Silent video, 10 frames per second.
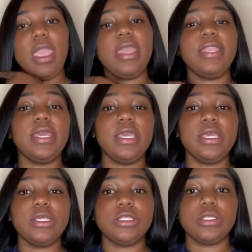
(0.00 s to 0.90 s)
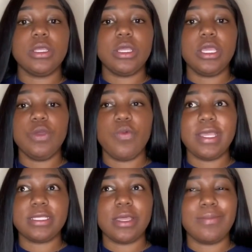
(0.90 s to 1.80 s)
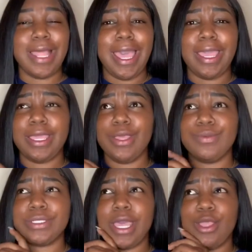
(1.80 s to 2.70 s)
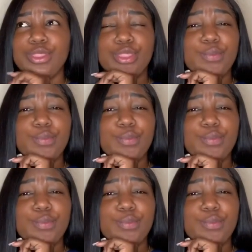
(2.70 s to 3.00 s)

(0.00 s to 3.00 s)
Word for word: and then he wakes up like it was like